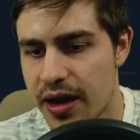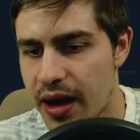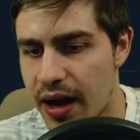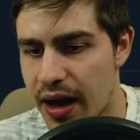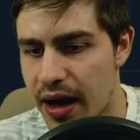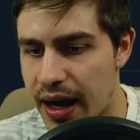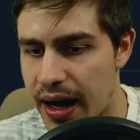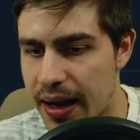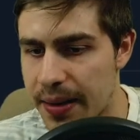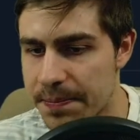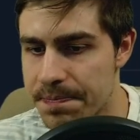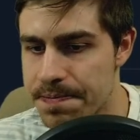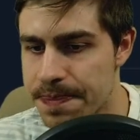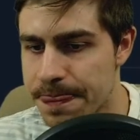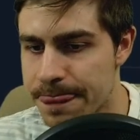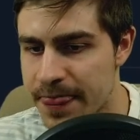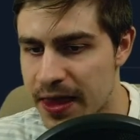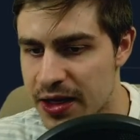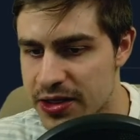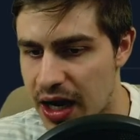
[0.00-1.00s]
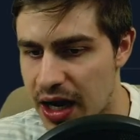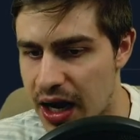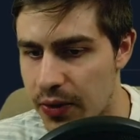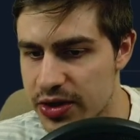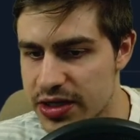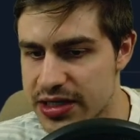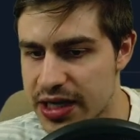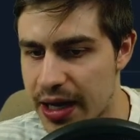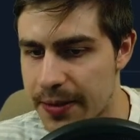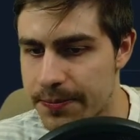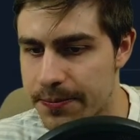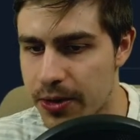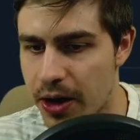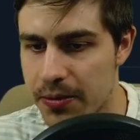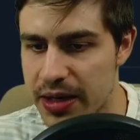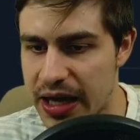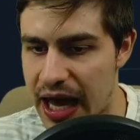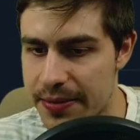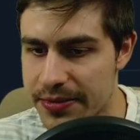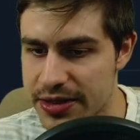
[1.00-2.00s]
So I would say
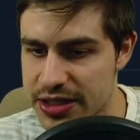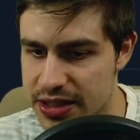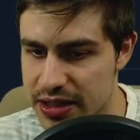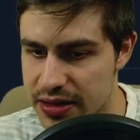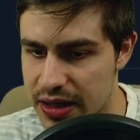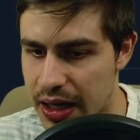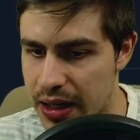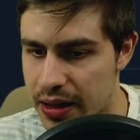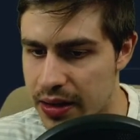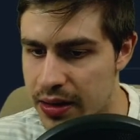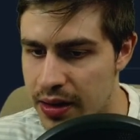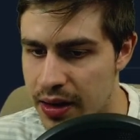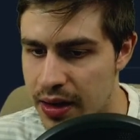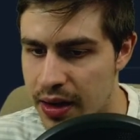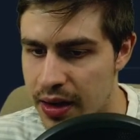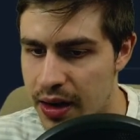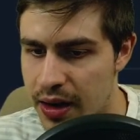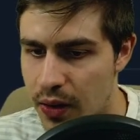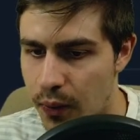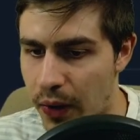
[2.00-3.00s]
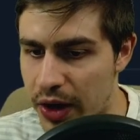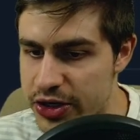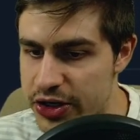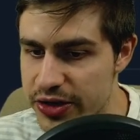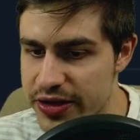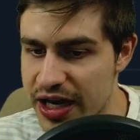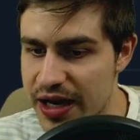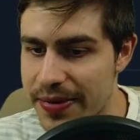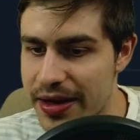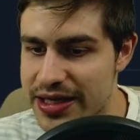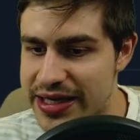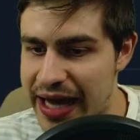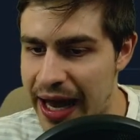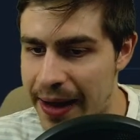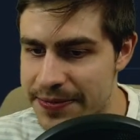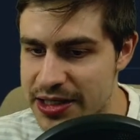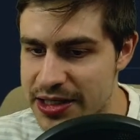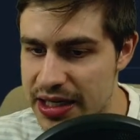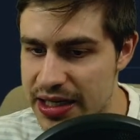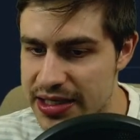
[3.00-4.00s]
probably Emerson then. What do you think about
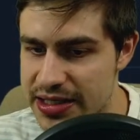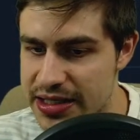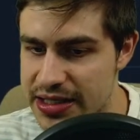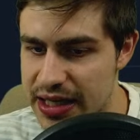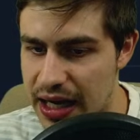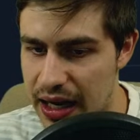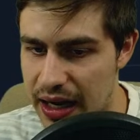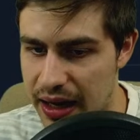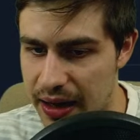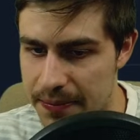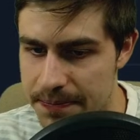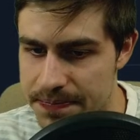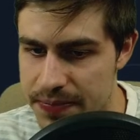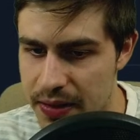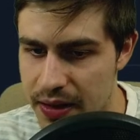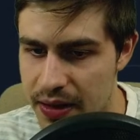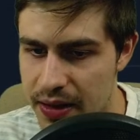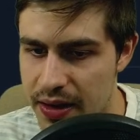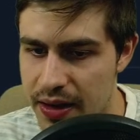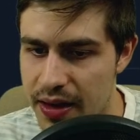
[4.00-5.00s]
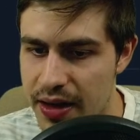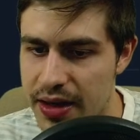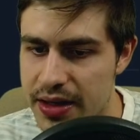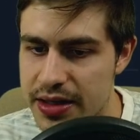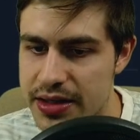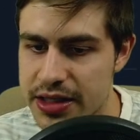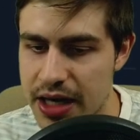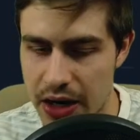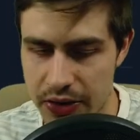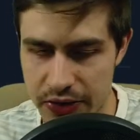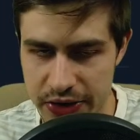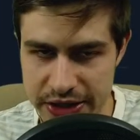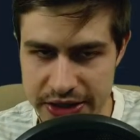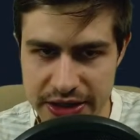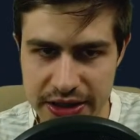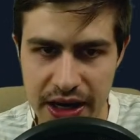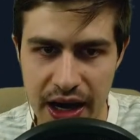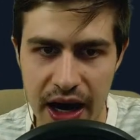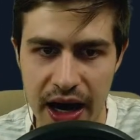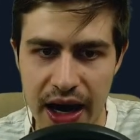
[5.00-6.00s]
captaining Salah?
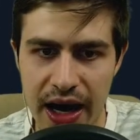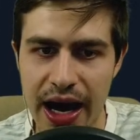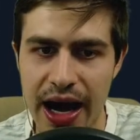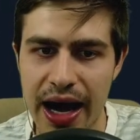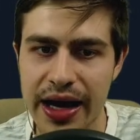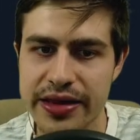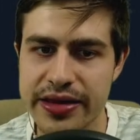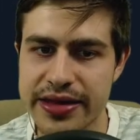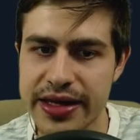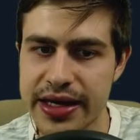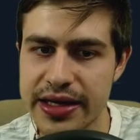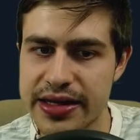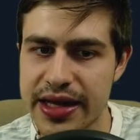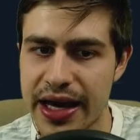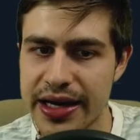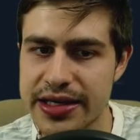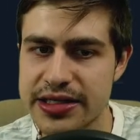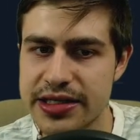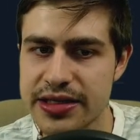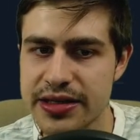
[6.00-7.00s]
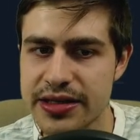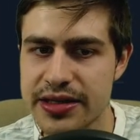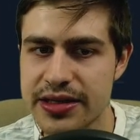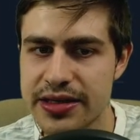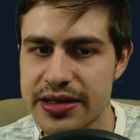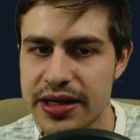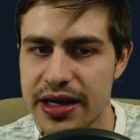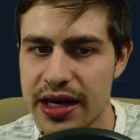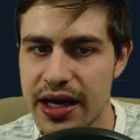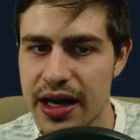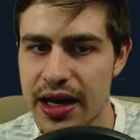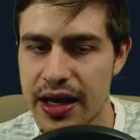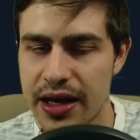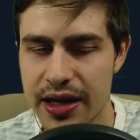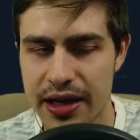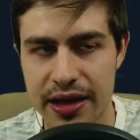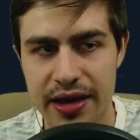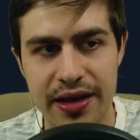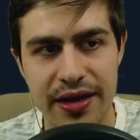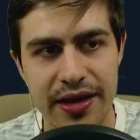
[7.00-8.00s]
Cyrus, I think that
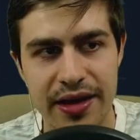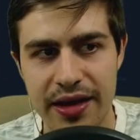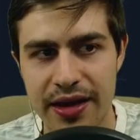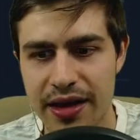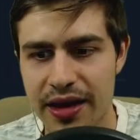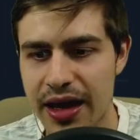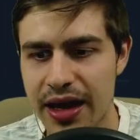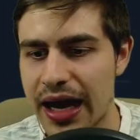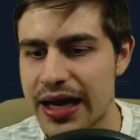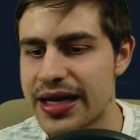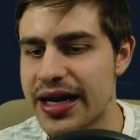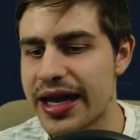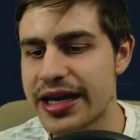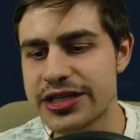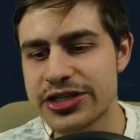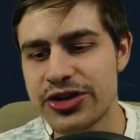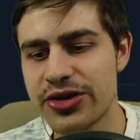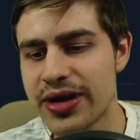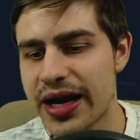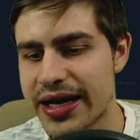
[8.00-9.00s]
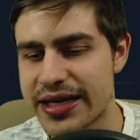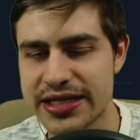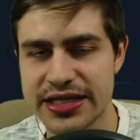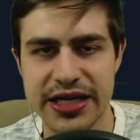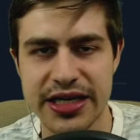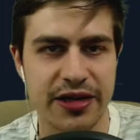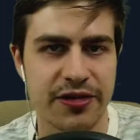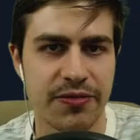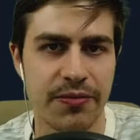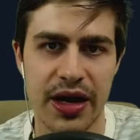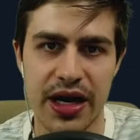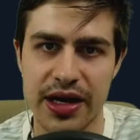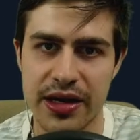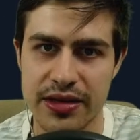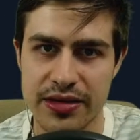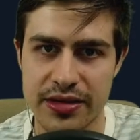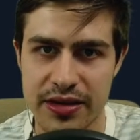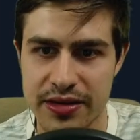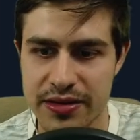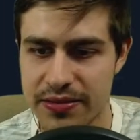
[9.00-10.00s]
unless you like 6th
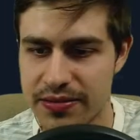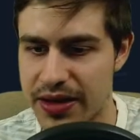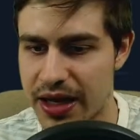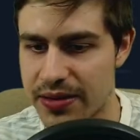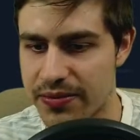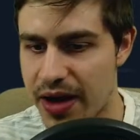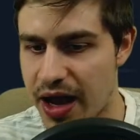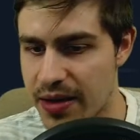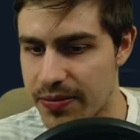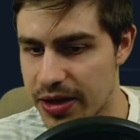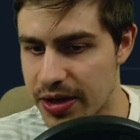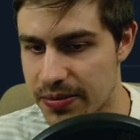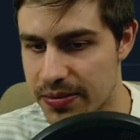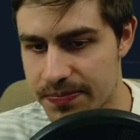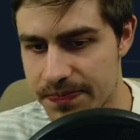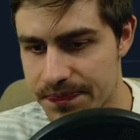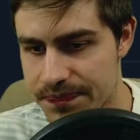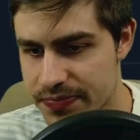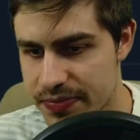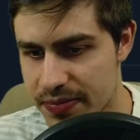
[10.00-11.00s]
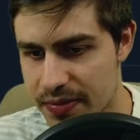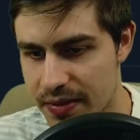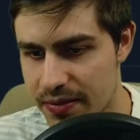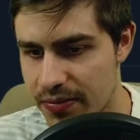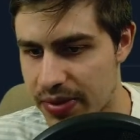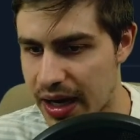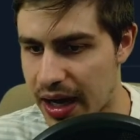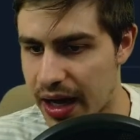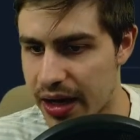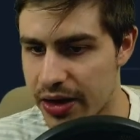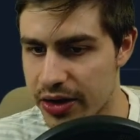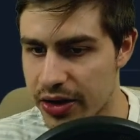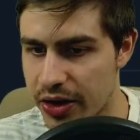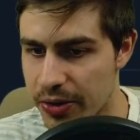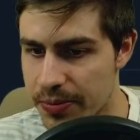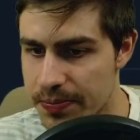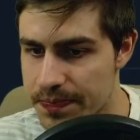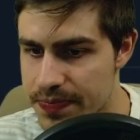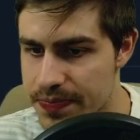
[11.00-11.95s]
millionth, then maybe. But I don't know.